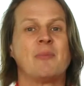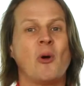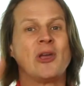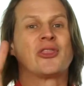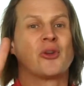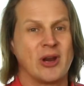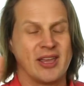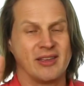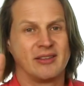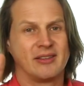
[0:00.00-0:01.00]
And point
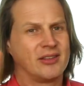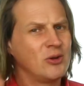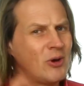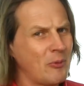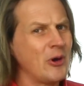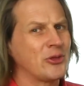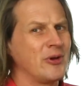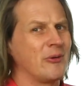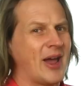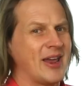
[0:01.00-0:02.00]
three. You want point
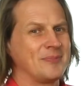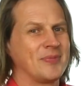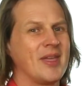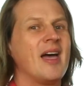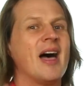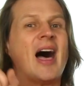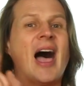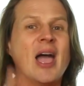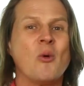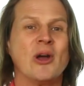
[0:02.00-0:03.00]
three, right?
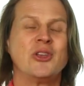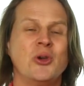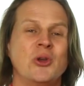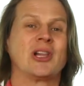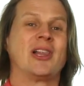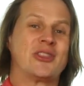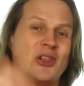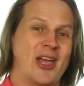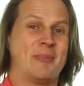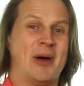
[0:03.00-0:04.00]
I want you to click the
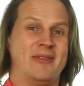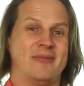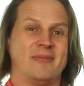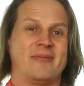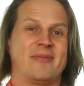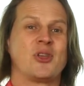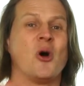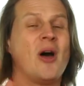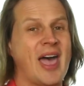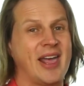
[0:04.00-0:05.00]
like button.
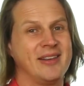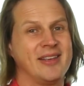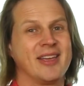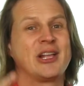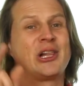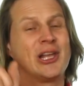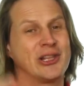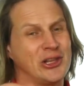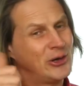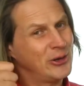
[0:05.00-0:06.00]
Go ahead,
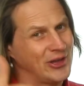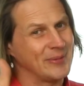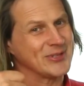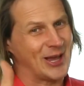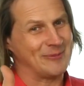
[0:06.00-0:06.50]
click the little thumbs